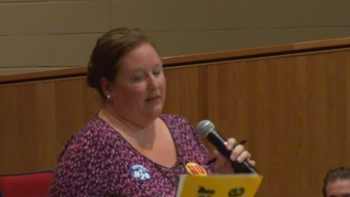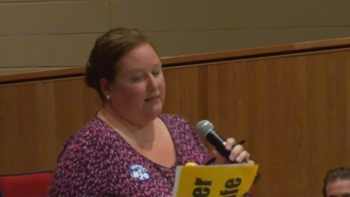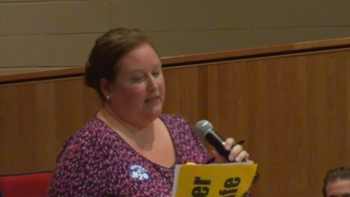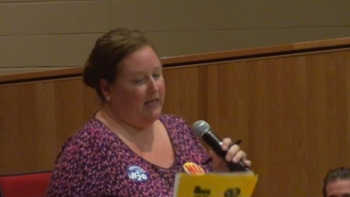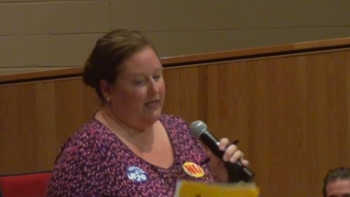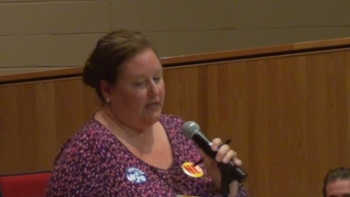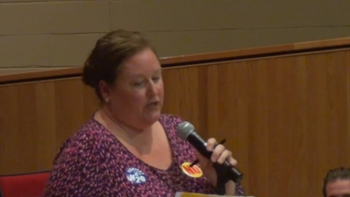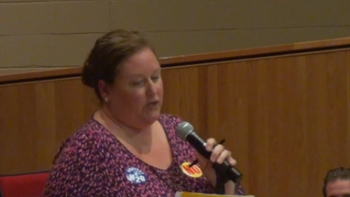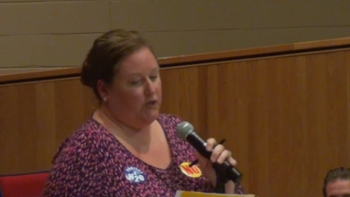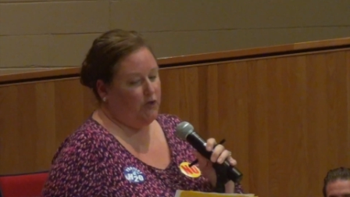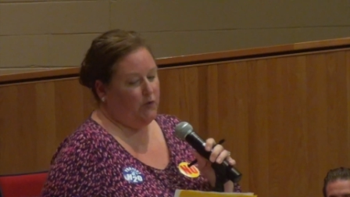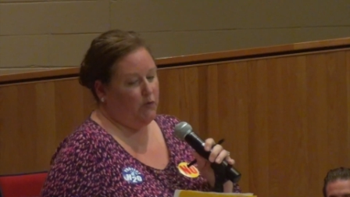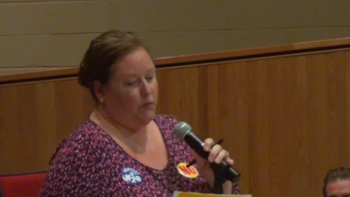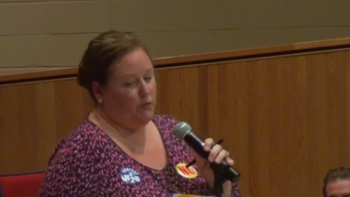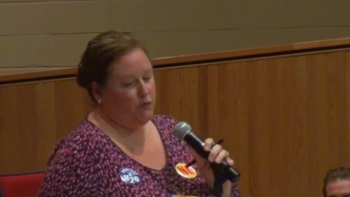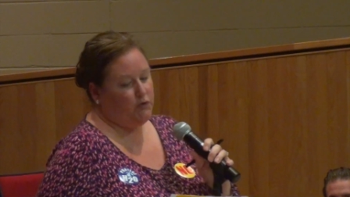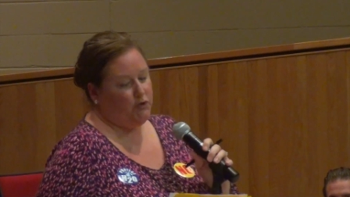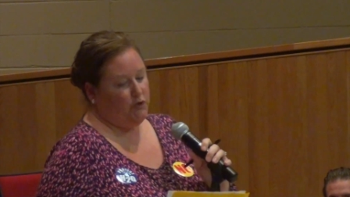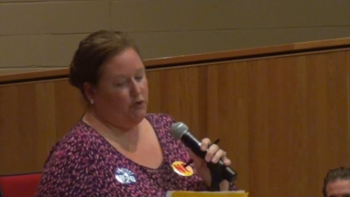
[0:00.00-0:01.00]
Thank
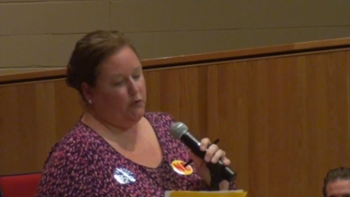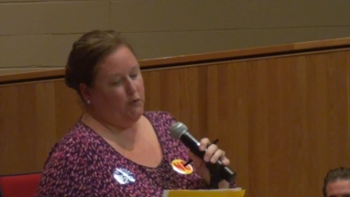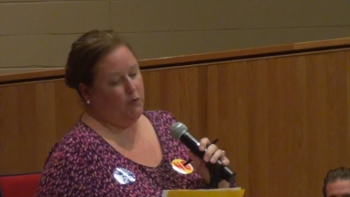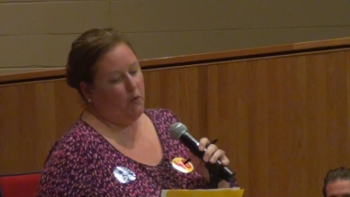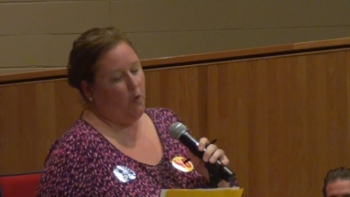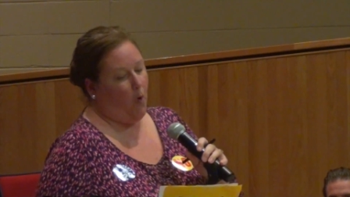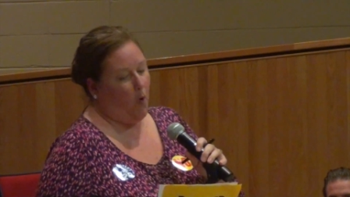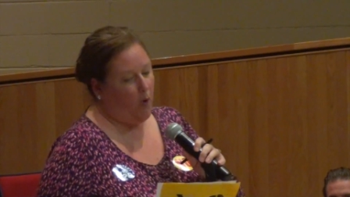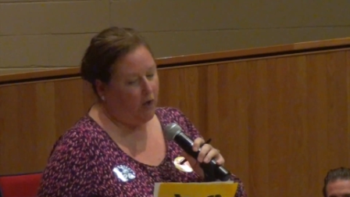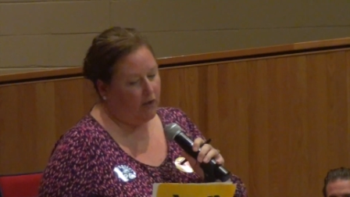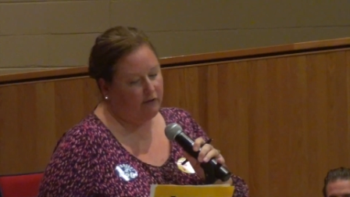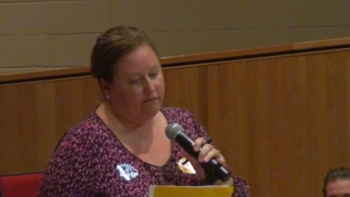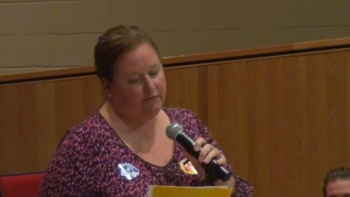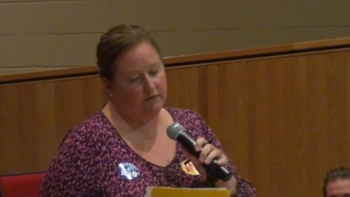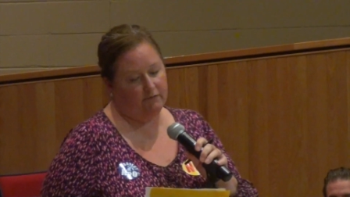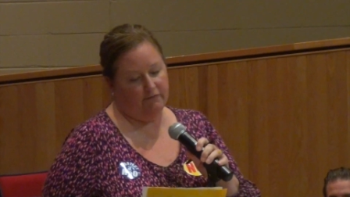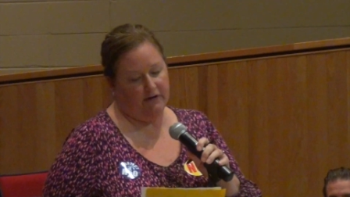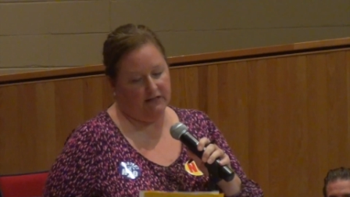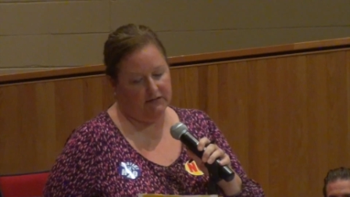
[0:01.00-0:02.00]
you to all
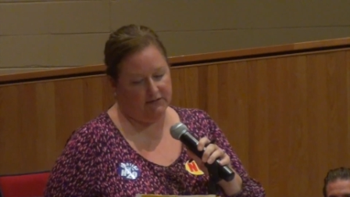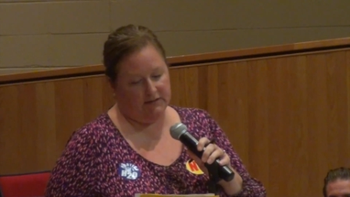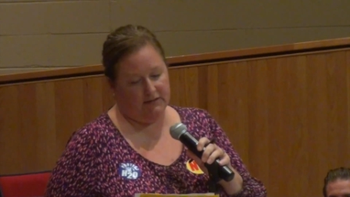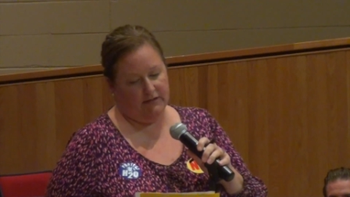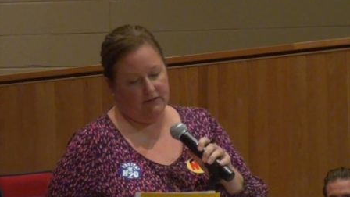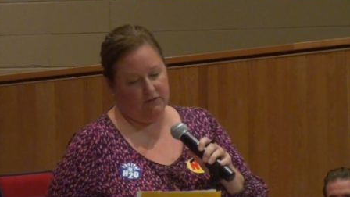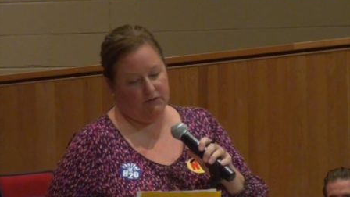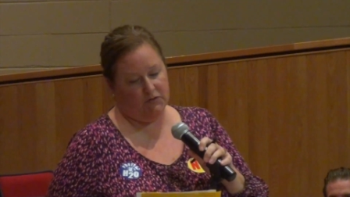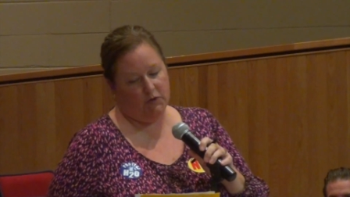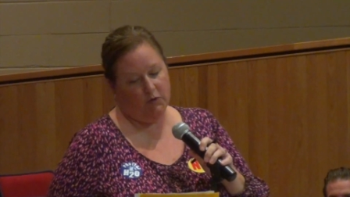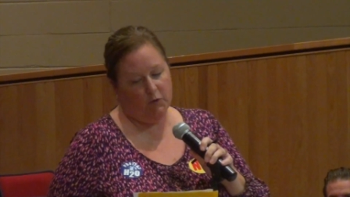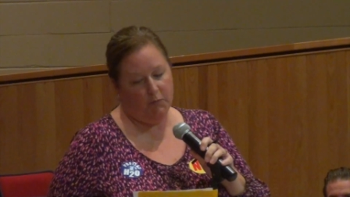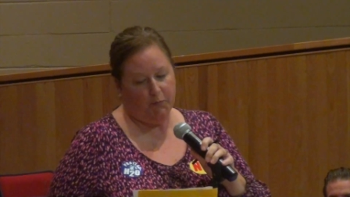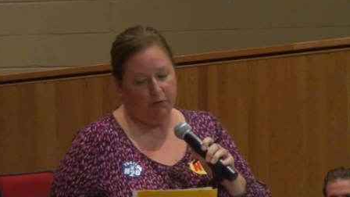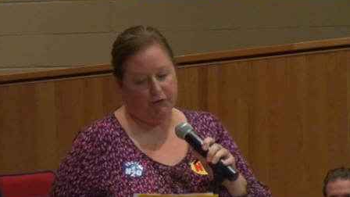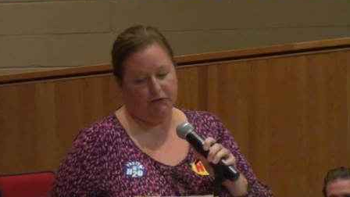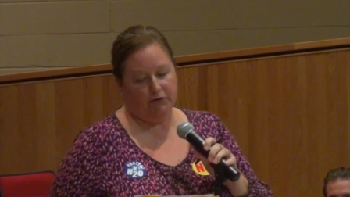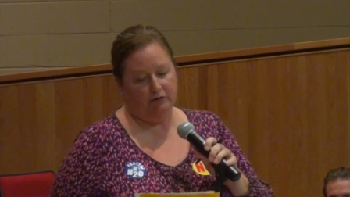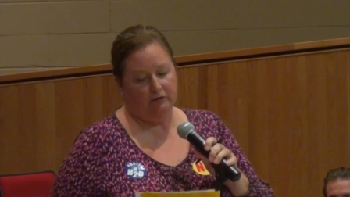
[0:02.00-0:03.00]
of the residents who
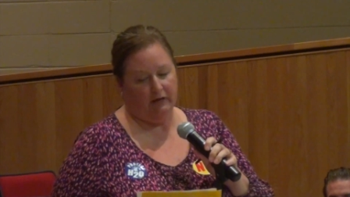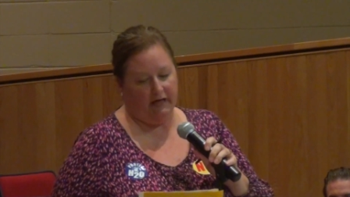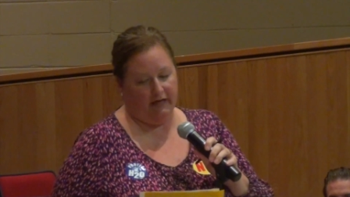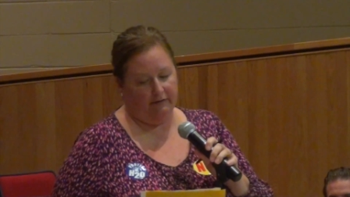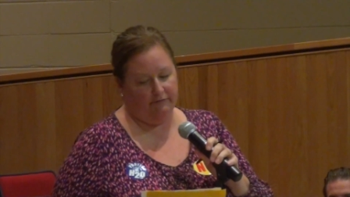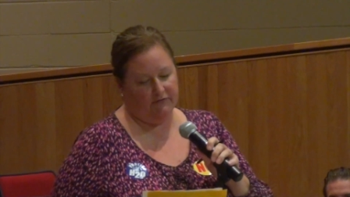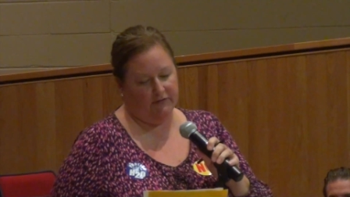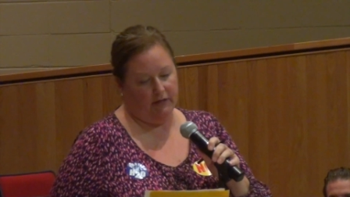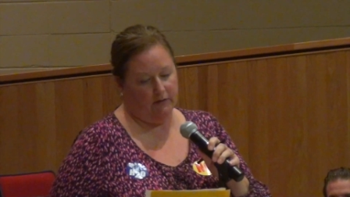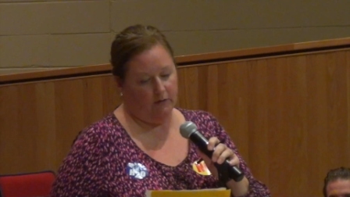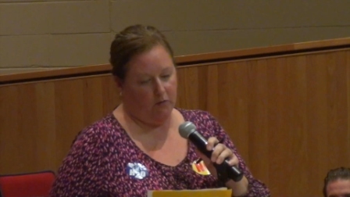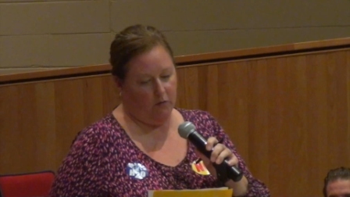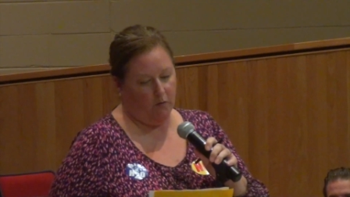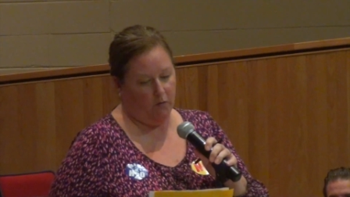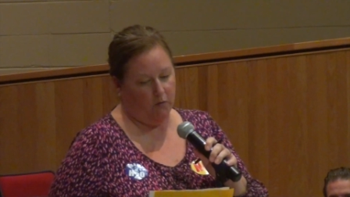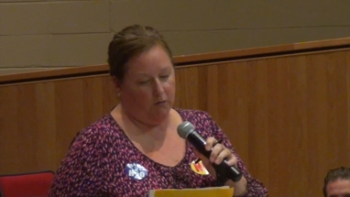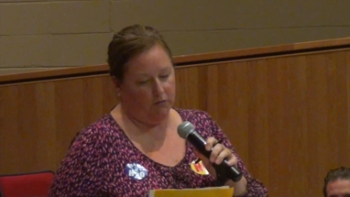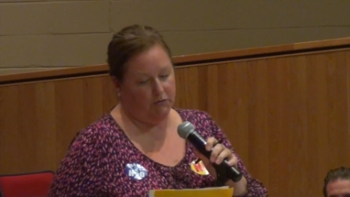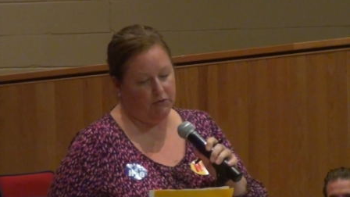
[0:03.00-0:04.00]
put their lives on
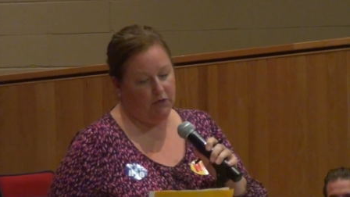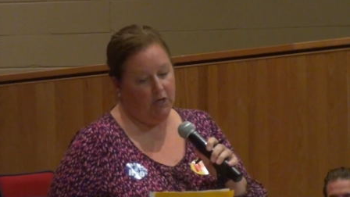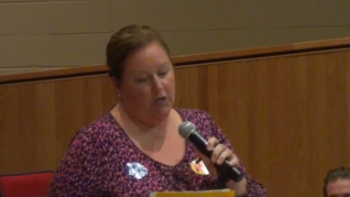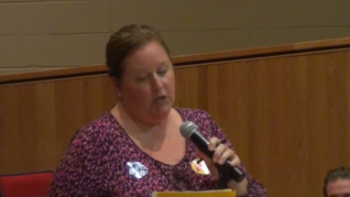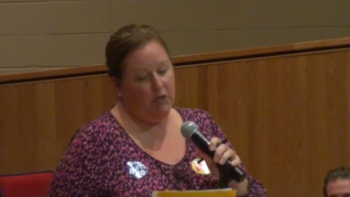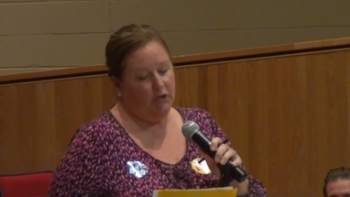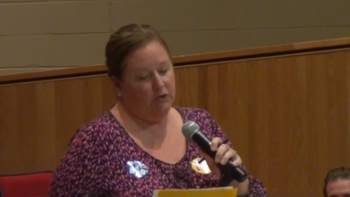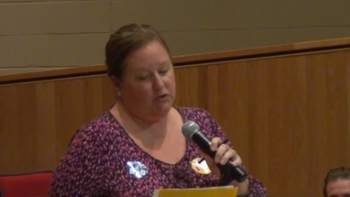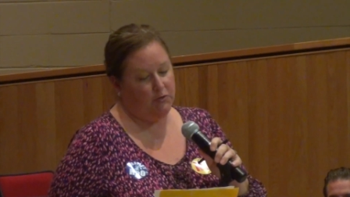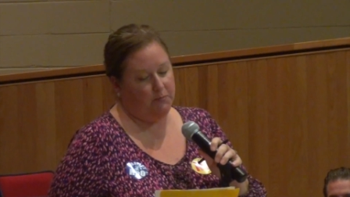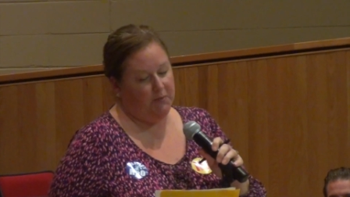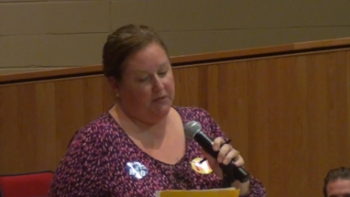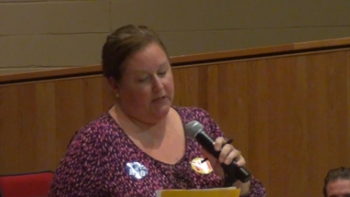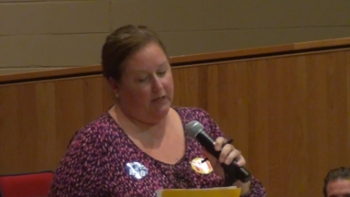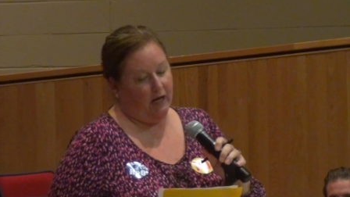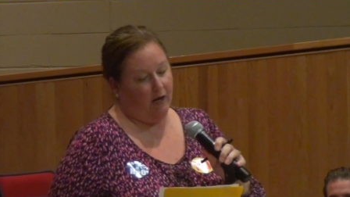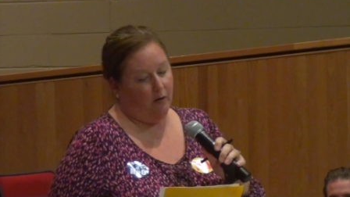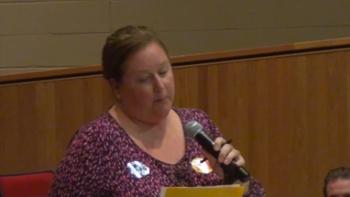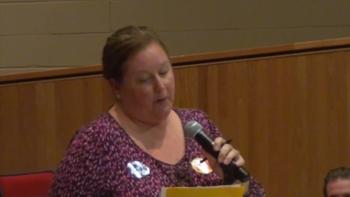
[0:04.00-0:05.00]
hold to
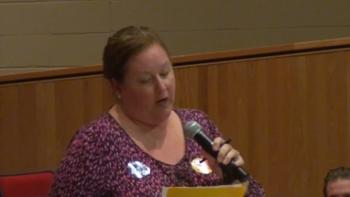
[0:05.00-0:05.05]
be our